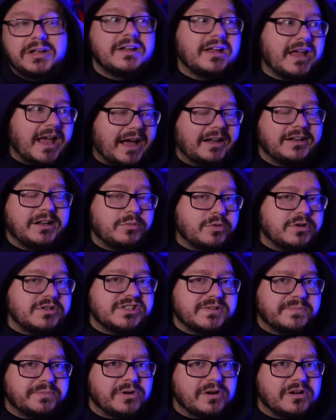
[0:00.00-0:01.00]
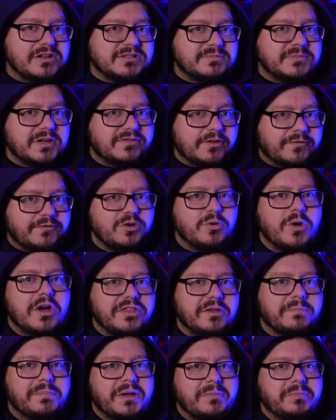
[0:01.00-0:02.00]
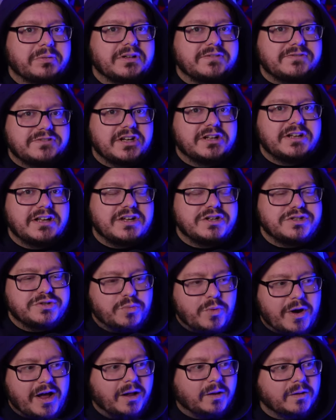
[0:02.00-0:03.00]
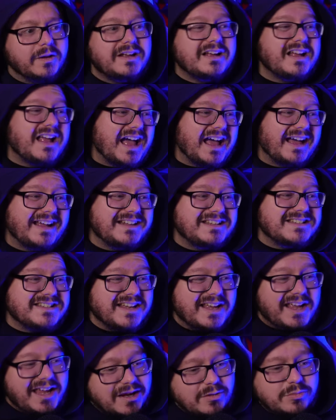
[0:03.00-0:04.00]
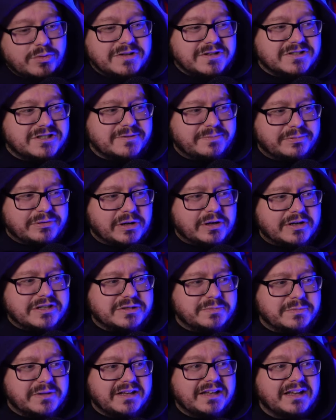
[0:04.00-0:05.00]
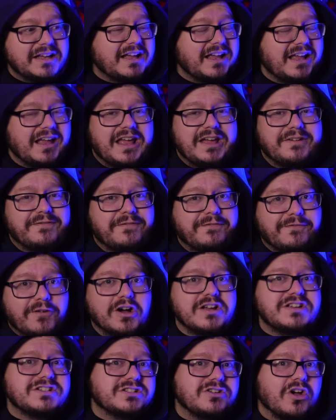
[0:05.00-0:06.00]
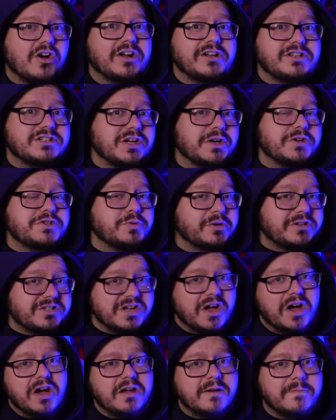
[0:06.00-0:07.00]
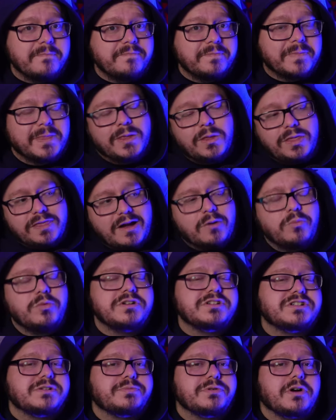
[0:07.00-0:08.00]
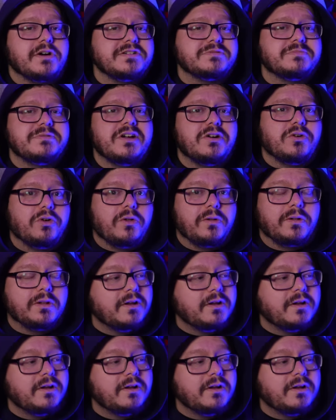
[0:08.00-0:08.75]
And it wouldn't surprise me if a few other people have done it as well. And it wouldn't surprise me if Voice got in touch with Tug. That wouldn't surprise me at all.